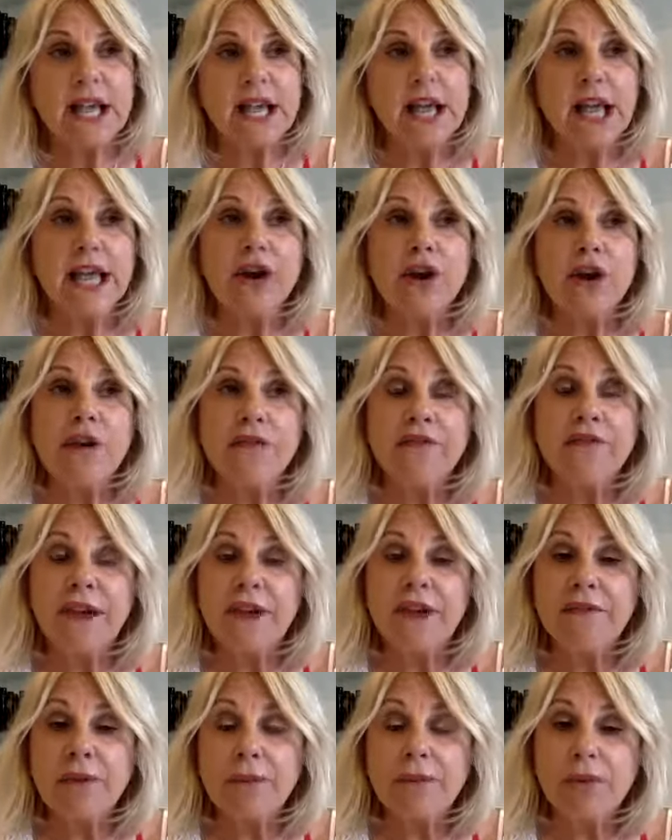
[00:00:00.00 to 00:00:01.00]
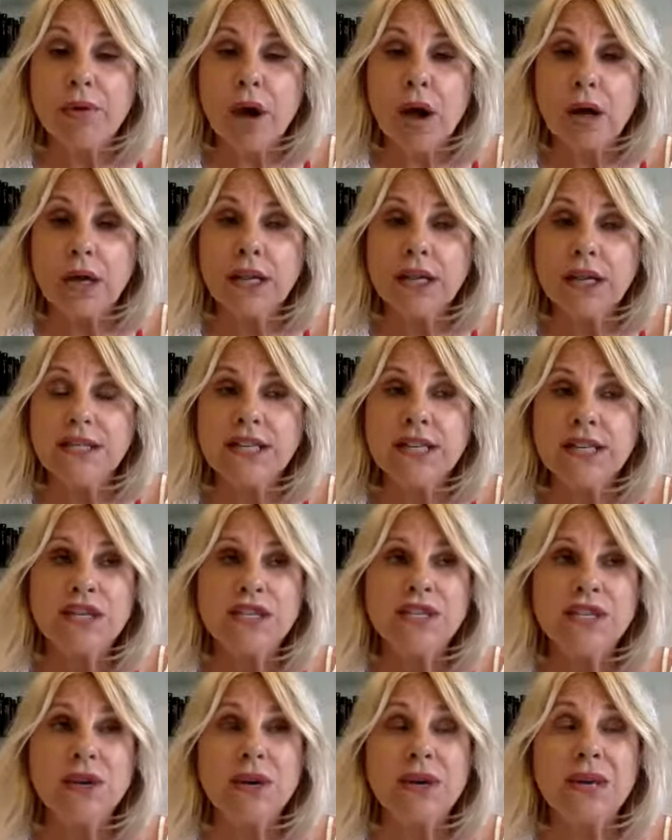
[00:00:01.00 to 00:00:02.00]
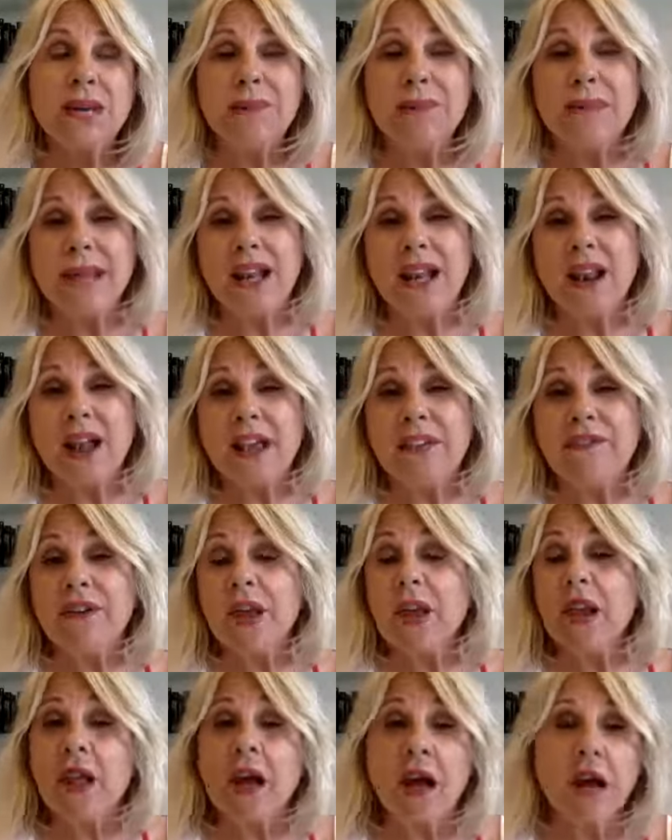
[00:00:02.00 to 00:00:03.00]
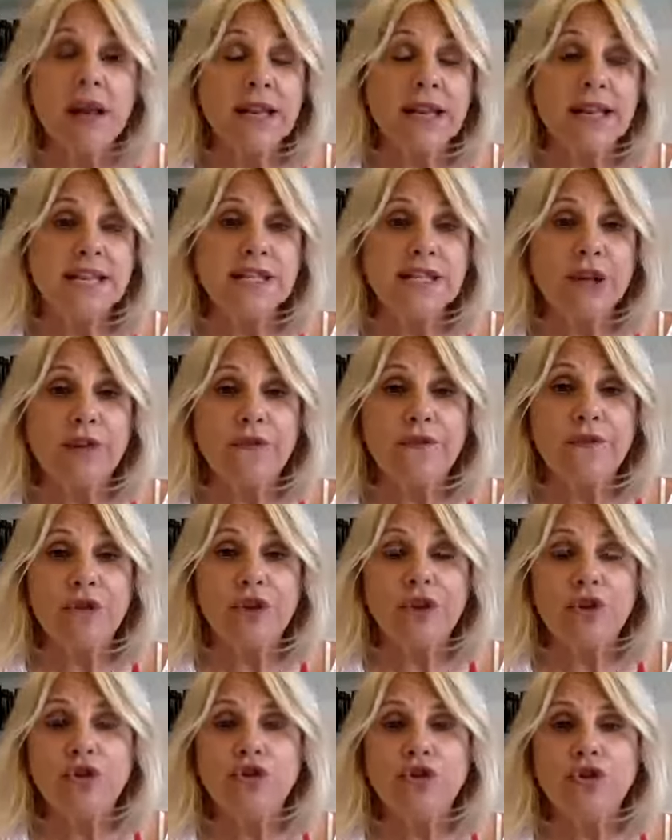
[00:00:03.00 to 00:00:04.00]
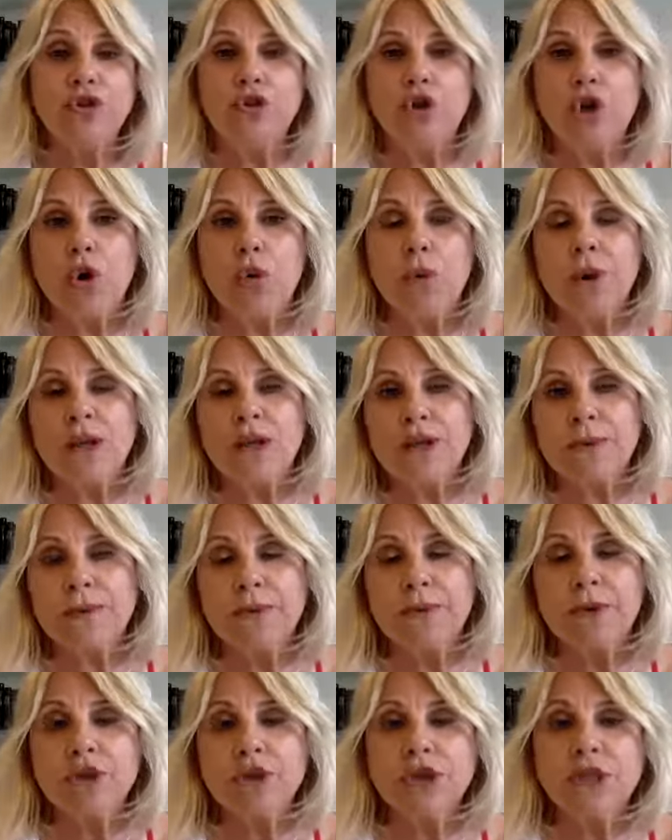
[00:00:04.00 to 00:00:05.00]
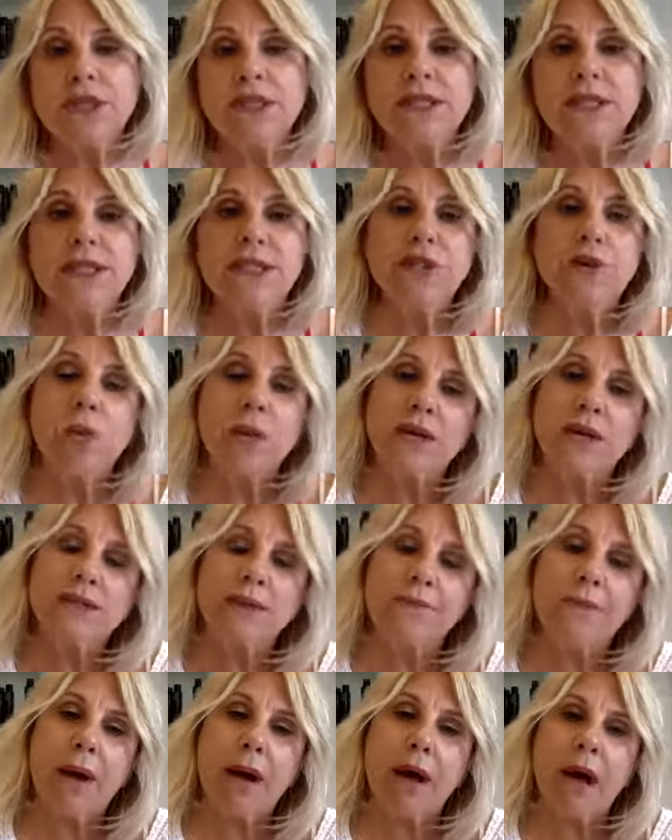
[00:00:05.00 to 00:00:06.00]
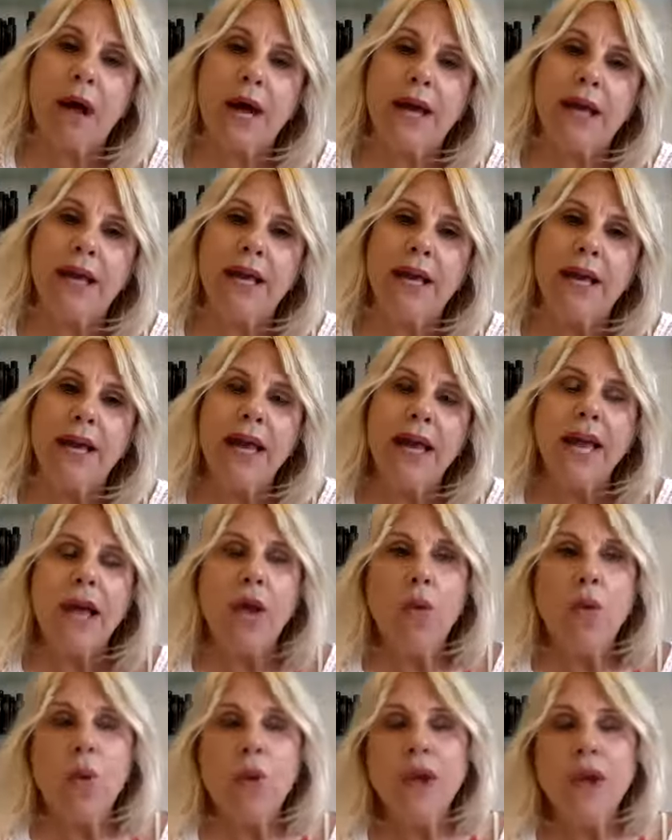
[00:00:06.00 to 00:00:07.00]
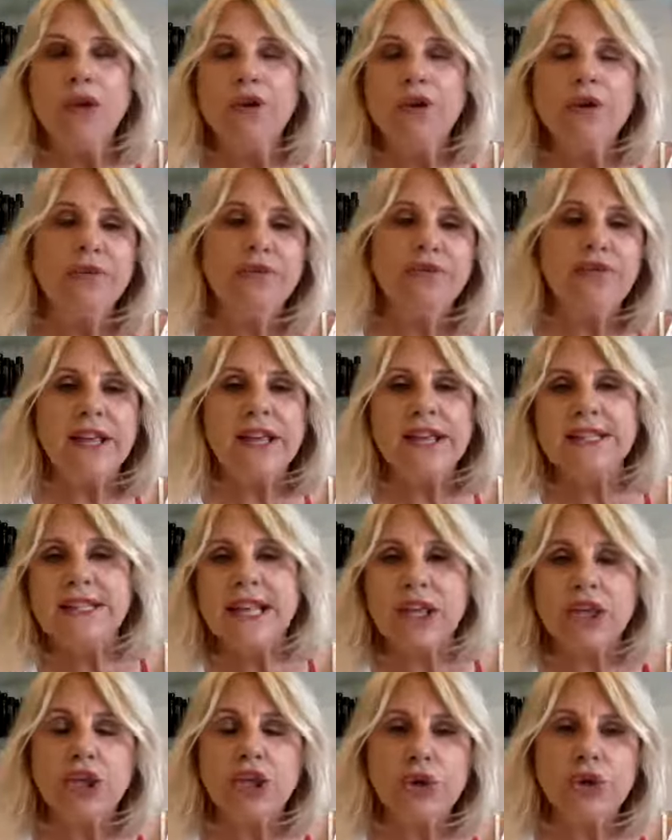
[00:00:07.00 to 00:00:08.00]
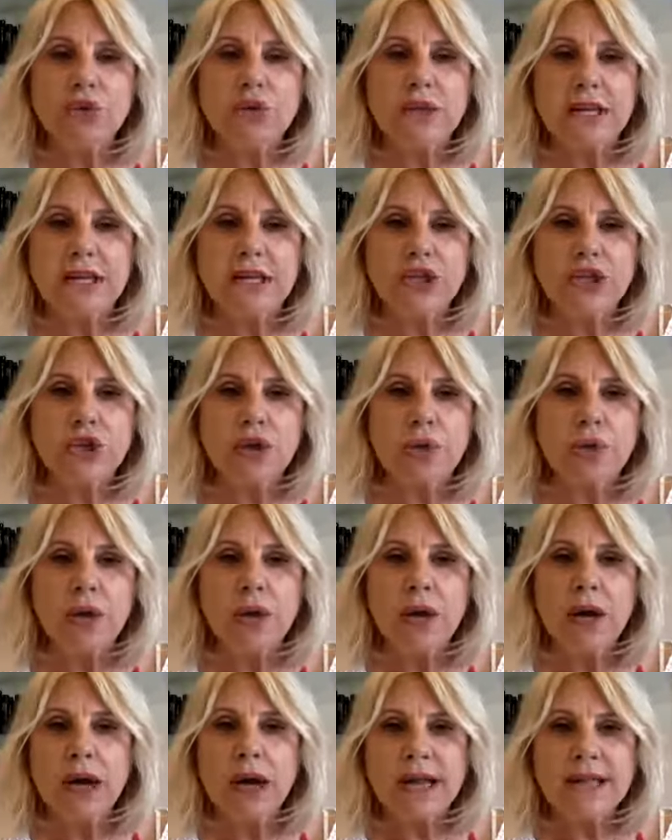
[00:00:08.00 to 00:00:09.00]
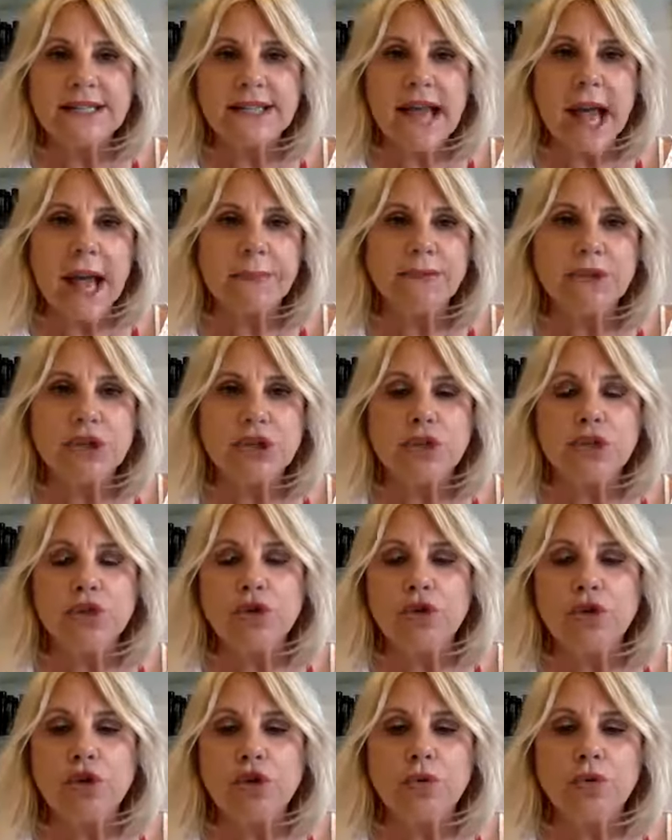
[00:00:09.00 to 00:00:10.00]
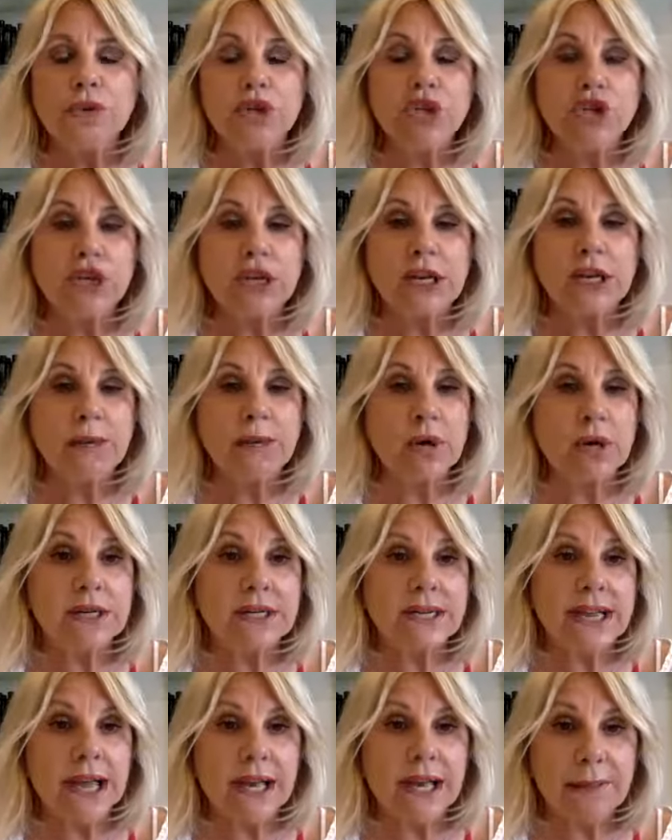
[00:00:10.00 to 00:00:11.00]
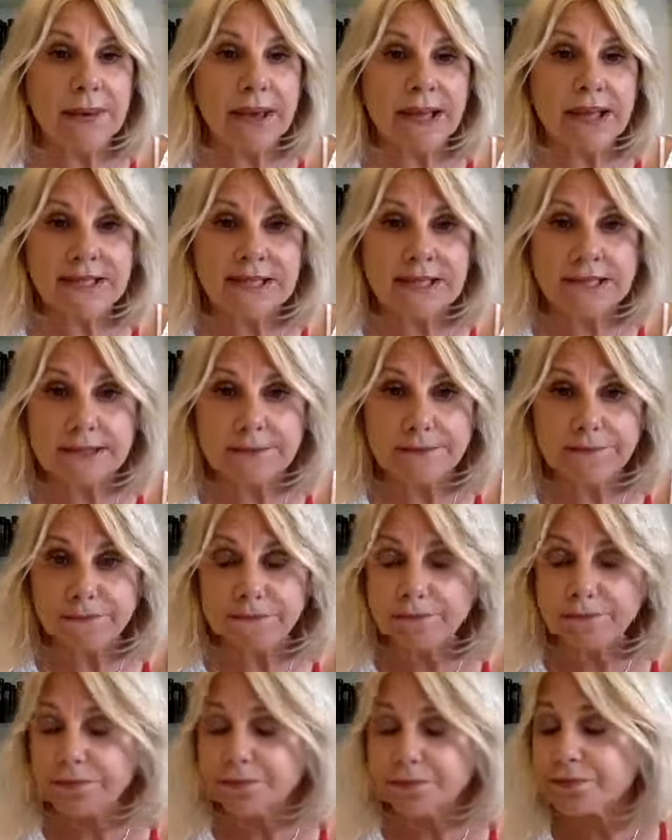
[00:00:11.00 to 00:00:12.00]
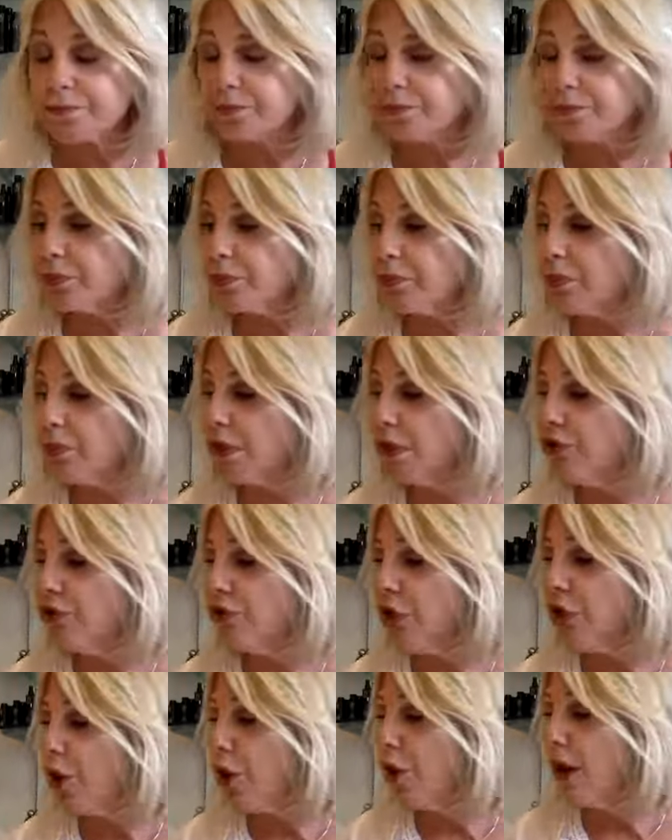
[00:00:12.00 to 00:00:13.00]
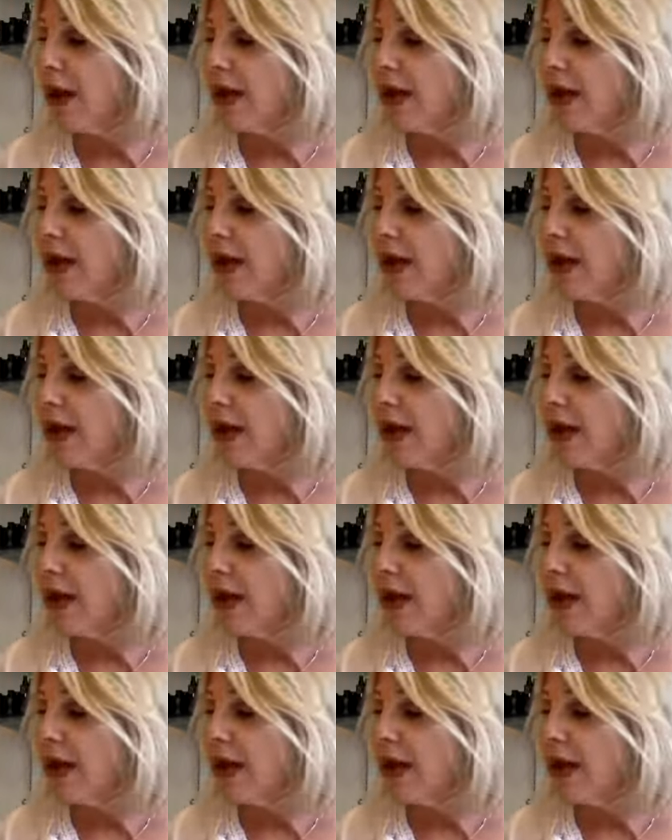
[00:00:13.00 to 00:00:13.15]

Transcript: and our favorite products, so it can make life a lot easier for you to know what to purchase and to what to buy and what new things that you need to adapt into your regime on a daily basis. So